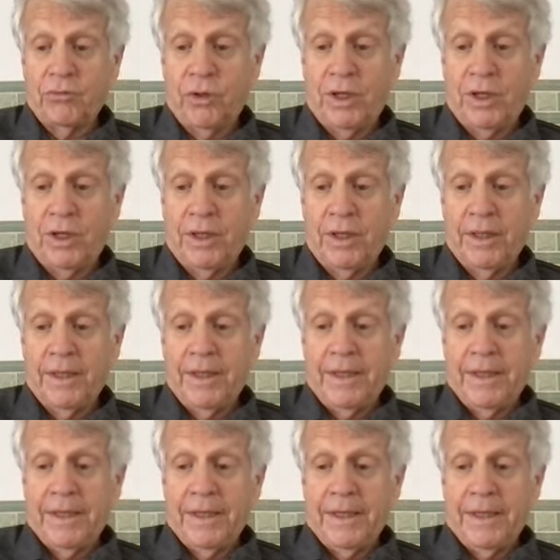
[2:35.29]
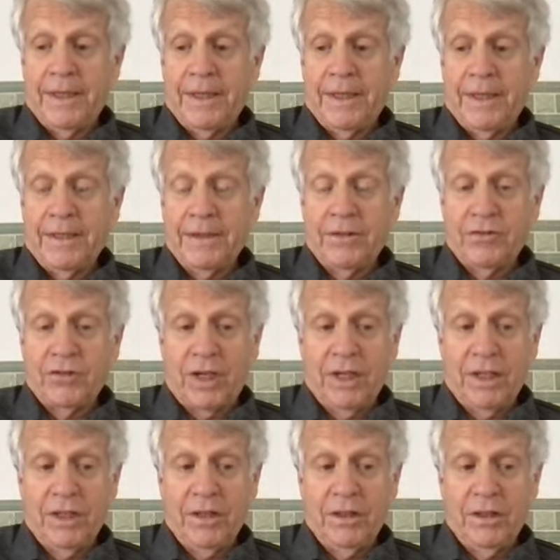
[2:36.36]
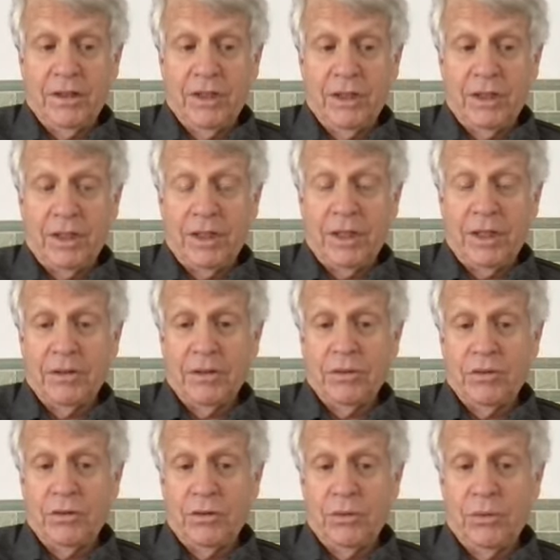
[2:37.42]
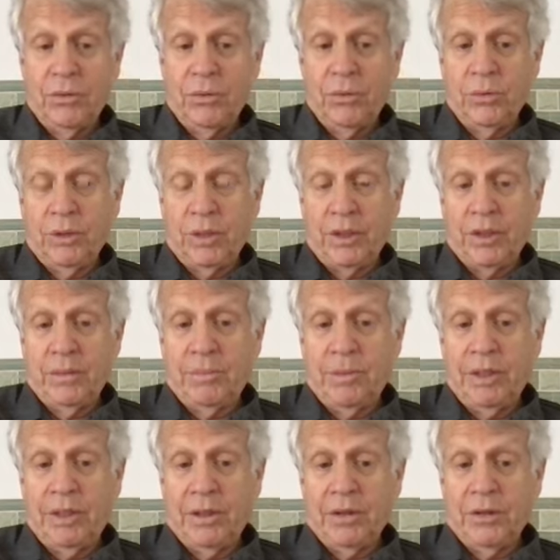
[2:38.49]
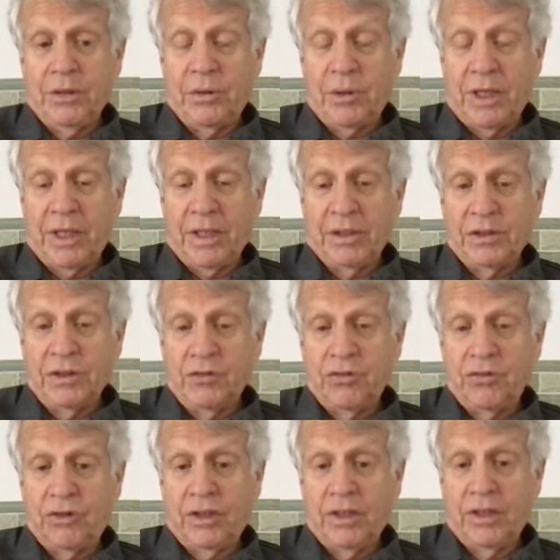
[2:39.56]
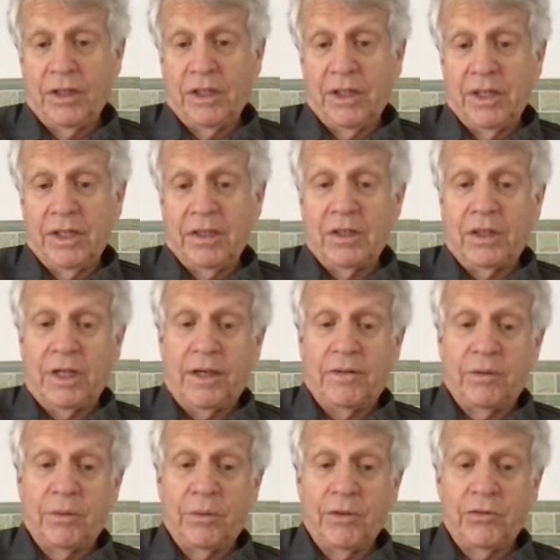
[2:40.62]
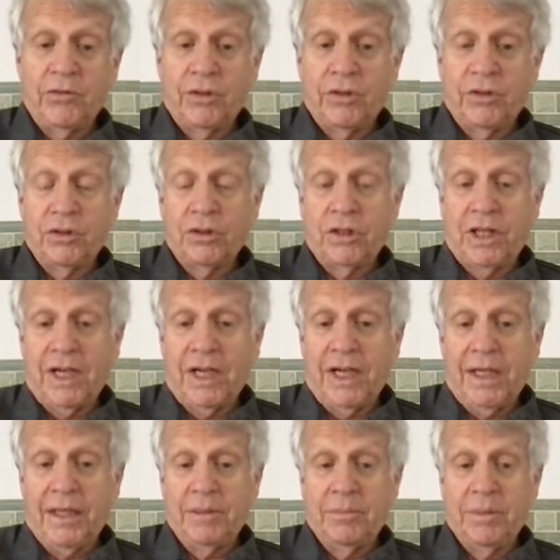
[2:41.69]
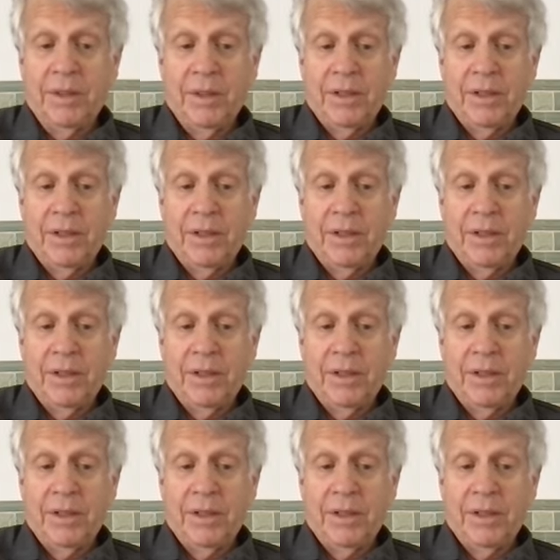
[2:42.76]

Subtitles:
Well, I decided to be a neurologist, to have a research lab.